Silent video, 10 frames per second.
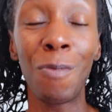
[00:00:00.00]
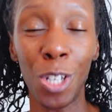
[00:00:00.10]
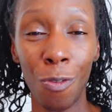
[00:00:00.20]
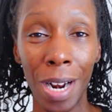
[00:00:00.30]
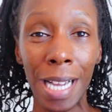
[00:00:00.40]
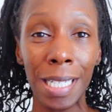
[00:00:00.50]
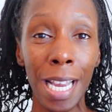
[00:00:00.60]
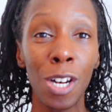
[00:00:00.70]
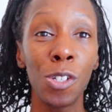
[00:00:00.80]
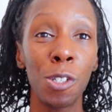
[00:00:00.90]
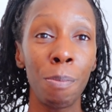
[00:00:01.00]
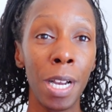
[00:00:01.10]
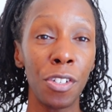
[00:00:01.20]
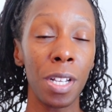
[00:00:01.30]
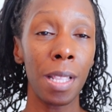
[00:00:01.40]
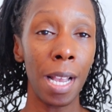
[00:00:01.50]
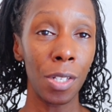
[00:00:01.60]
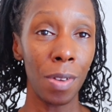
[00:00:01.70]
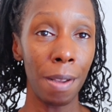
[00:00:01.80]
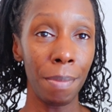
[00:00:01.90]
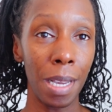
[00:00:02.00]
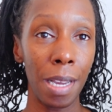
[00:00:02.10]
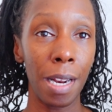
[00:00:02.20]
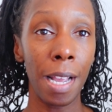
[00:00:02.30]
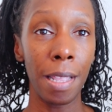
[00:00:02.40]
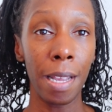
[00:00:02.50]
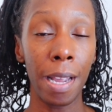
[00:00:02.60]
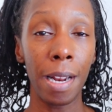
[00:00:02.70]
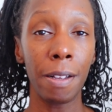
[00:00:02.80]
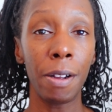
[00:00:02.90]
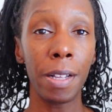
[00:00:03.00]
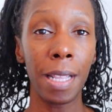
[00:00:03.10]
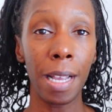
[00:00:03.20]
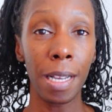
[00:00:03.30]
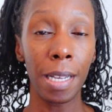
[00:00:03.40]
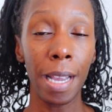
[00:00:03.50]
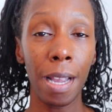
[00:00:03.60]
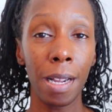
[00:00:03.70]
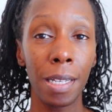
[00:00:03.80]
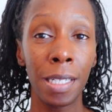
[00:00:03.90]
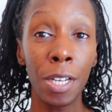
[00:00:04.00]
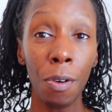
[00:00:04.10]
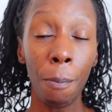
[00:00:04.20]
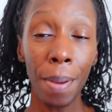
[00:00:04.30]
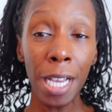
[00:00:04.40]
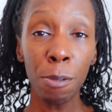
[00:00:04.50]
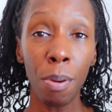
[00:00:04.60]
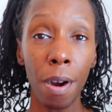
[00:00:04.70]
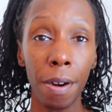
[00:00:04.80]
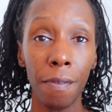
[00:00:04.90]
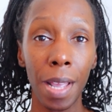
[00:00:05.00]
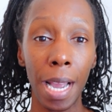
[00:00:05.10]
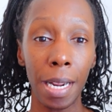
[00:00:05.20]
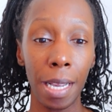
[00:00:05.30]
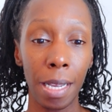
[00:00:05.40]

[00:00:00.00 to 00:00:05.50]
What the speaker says: So when I say loose budget, that's what I mean. And then the zero-based part of that